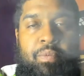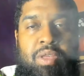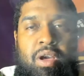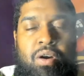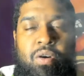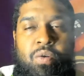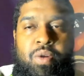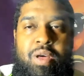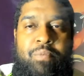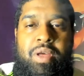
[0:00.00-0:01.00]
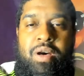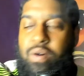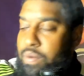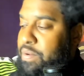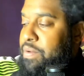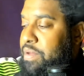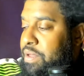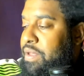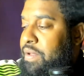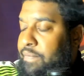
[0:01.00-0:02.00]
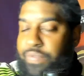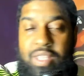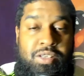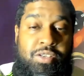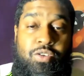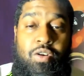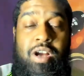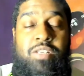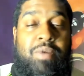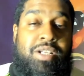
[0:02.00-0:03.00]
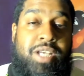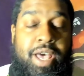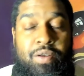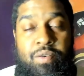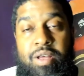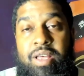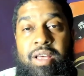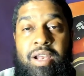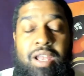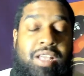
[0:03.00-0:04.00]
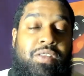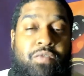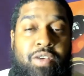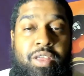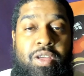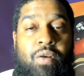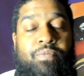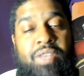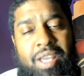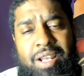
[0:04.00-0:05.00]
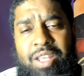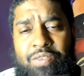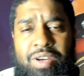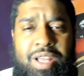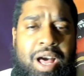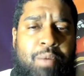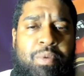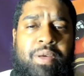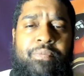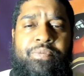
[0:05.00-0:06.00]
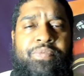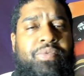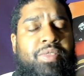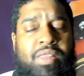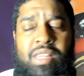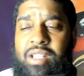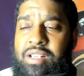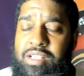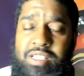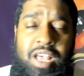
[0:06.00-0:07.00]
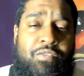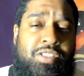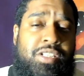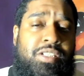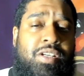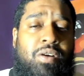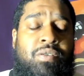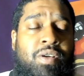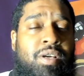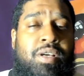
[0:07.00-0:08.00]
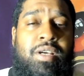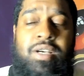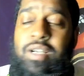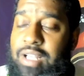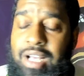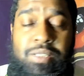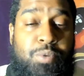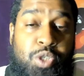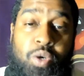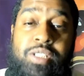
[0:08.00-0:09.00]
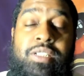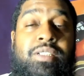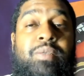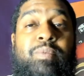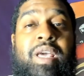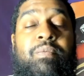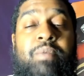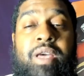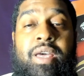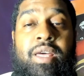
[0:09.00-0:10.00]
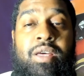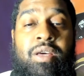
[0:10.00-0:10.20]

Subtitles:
Yo, what up, though? Subscribe to my channel, like the video, and leave a comment. The San Francisco got some choices to make, man.